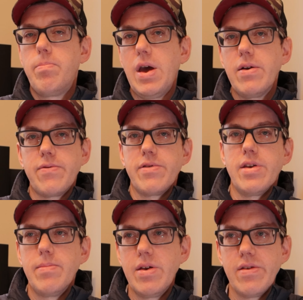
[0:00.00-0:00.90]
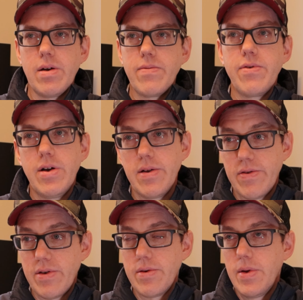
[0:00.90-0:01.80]
pay for some of these up
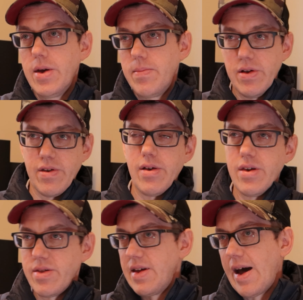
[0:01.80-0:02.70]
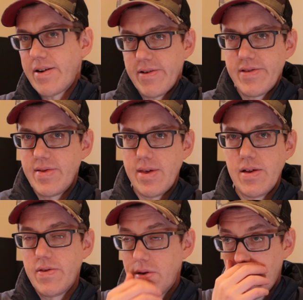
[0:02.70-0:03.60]
front. So, because all these doctors and
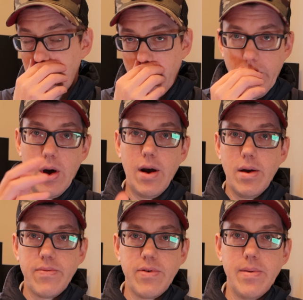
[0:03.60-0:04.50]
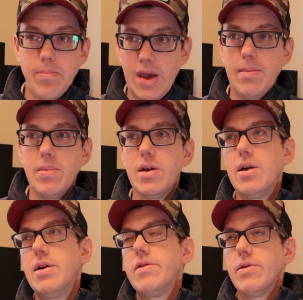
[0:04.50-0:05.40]
things, they're going to require upfront payment.
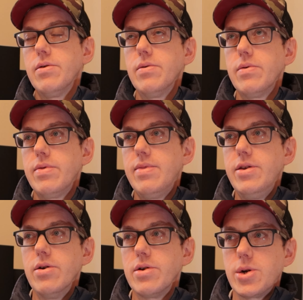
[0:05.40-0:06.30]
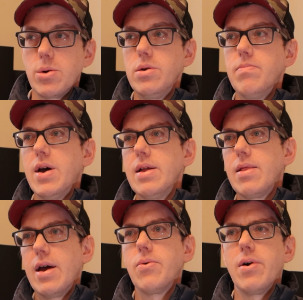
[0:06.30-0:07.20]
So your attorney might
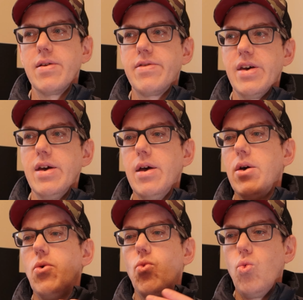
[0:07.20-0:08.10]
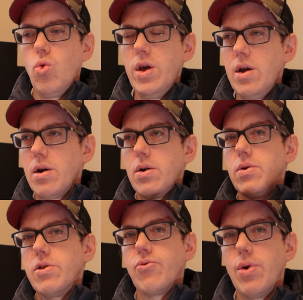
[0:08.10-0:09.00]
likewise say, we are
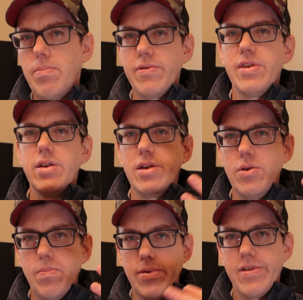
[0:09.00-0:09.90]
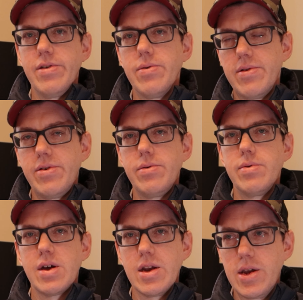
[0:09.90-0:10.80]
going to represent you pursuant to
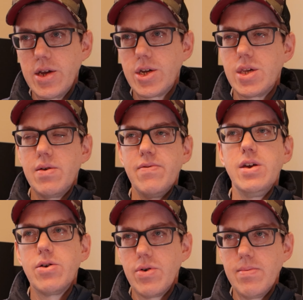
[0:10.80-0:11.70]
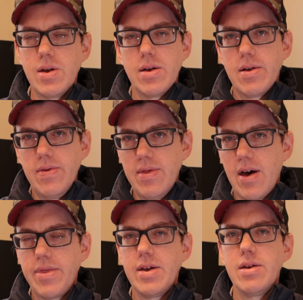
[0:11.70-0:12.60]
the contingency fee agreement.
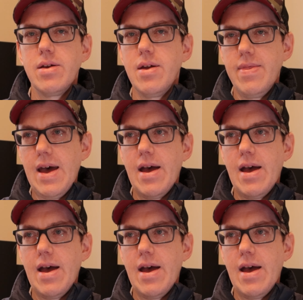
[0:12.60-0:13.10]
Nothing with